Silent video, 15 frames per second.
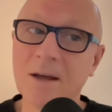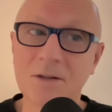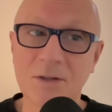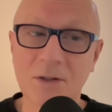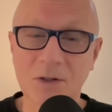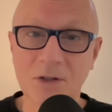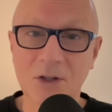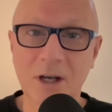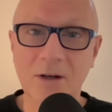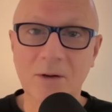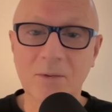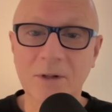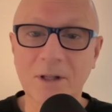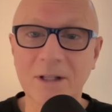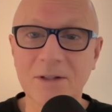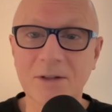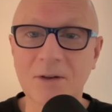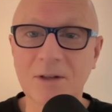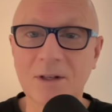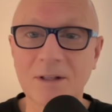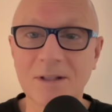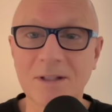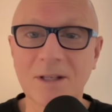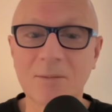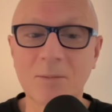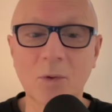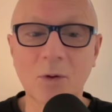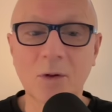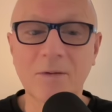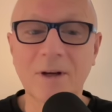to the channel there so you can see
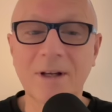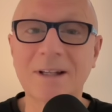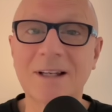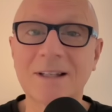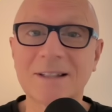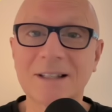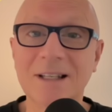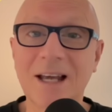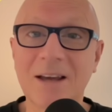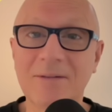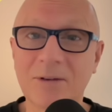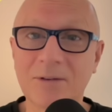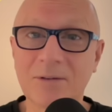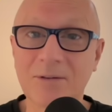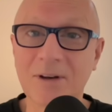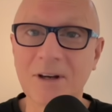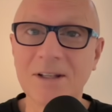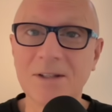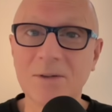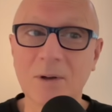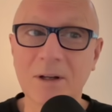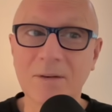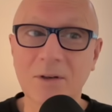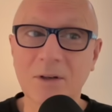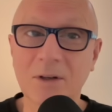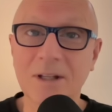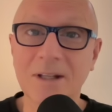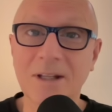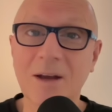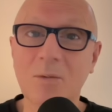more of it. They did have a fix. We'll have a look
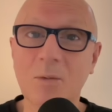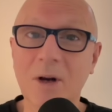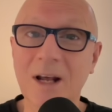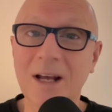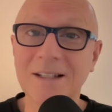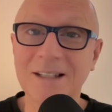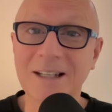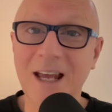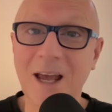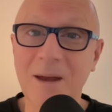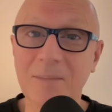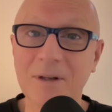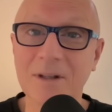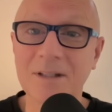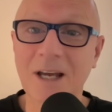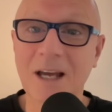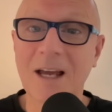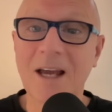at that, what actually happened.